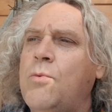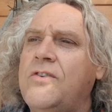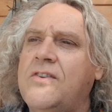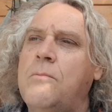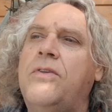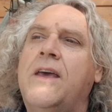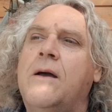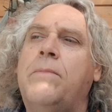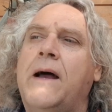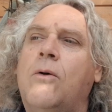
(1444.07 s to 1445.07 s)
was something
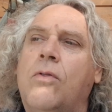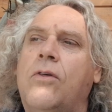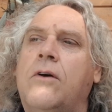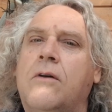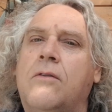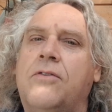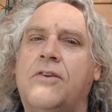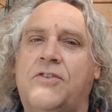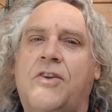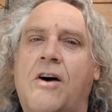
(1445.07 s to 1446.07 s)
about the the
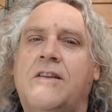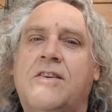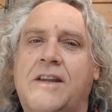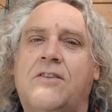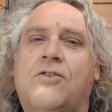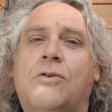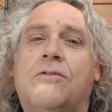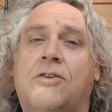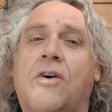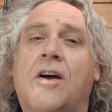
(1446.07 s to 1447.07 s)
site, and it's sort of
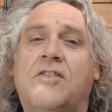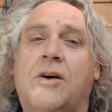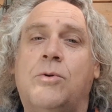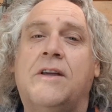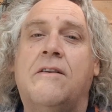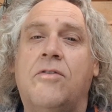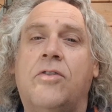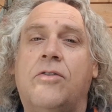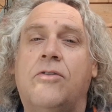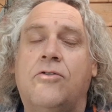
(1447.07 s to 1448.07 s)
advice I would have
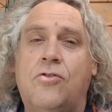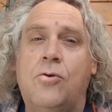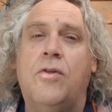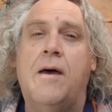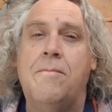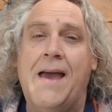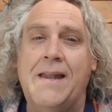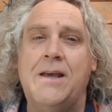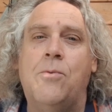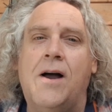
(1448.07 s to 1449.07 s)
given to them
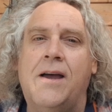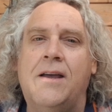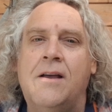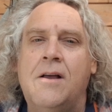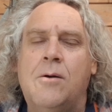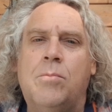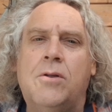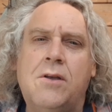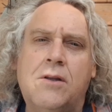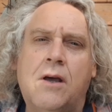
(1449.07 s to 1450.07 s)
anyway.
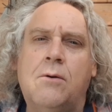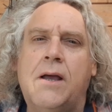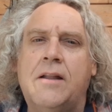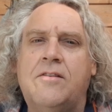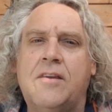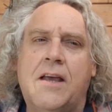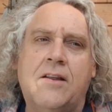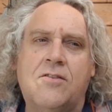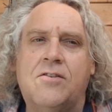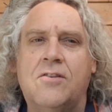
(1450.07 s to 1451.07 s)
But you know, it's
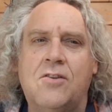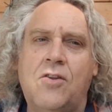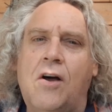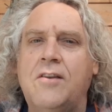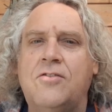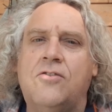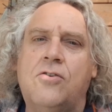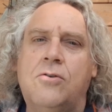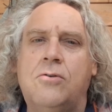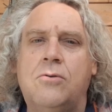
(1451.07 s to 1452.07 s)
it's nice
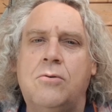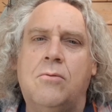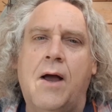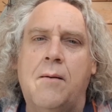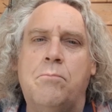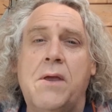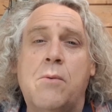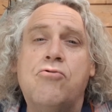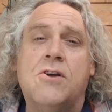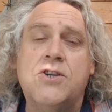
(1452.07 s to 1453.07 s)
to uh, be
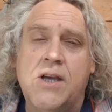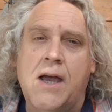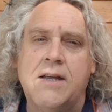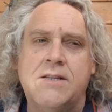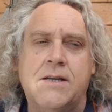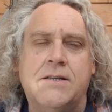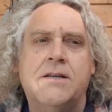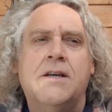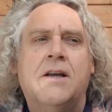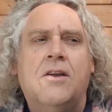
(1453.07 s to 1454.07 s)
appreciated,
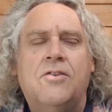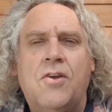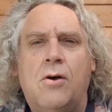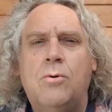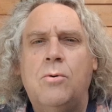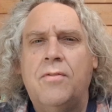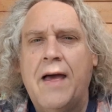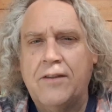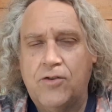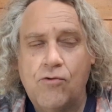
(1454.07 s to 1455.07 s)
so
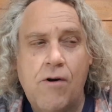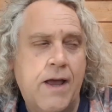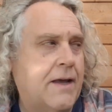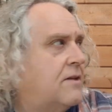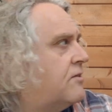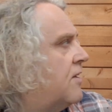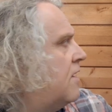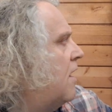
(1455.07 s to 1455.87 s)
that's great.